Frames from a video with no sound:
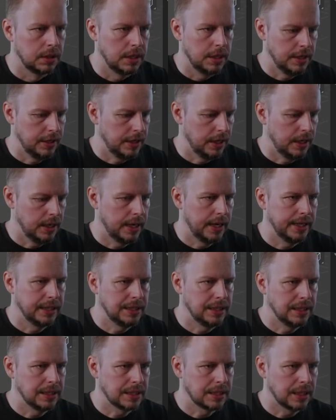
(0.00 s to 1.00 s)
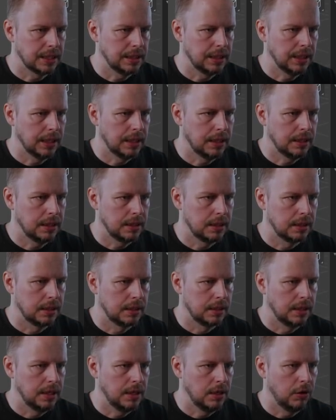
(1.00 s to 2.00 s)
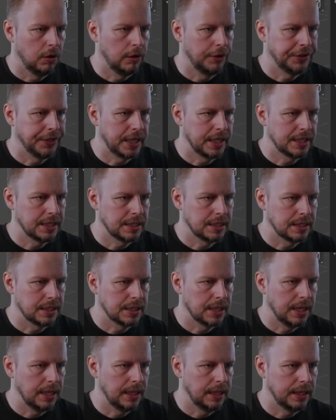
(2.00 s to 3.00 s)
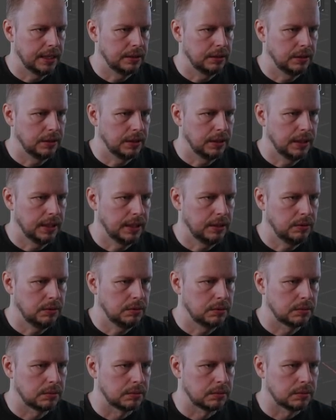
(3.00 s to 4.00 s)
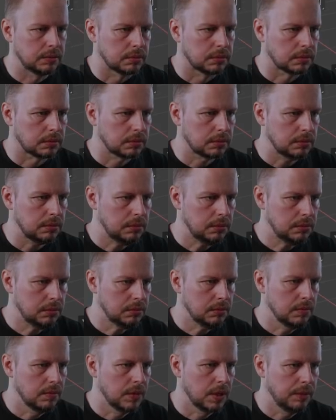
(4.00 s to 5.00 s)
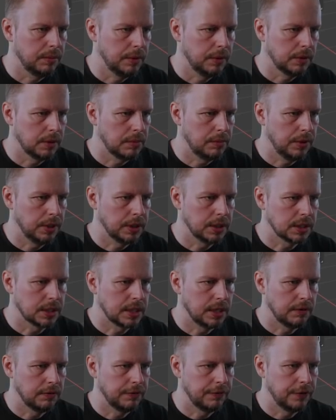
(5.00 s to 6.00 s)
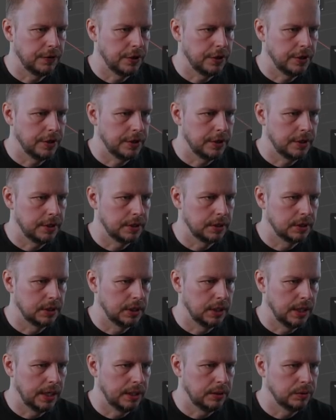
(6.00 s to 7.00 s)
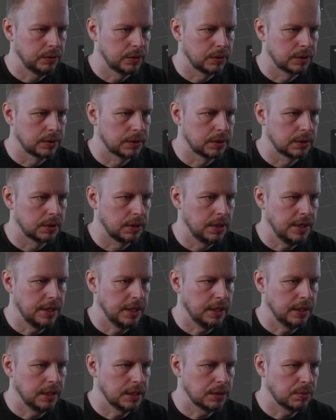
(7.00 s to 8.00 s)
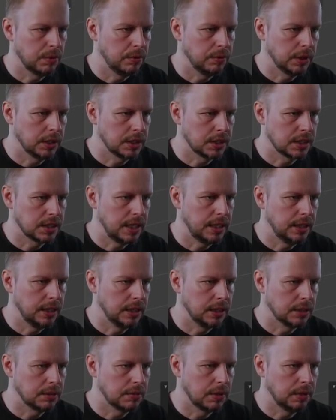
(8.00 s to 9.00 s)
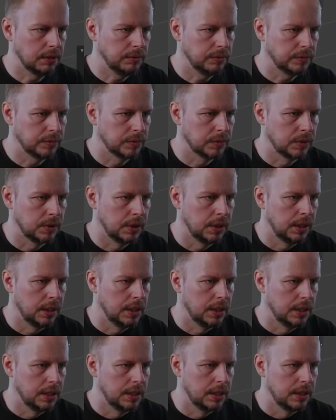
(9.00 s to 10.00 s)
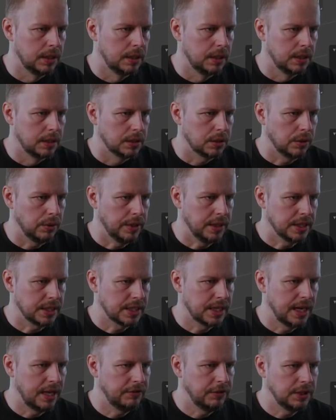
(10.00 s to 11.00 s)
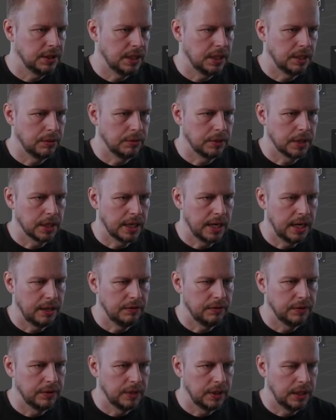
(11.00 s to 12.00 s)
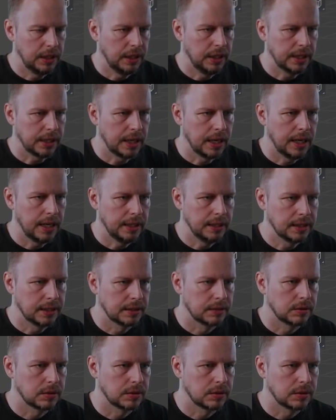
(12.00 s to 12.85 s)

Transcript: And then I to inset again, and Alt S to scale that down. You can bring this down further and out. And then this one we can send in as well. So in this cavity here, we're going to have like a head.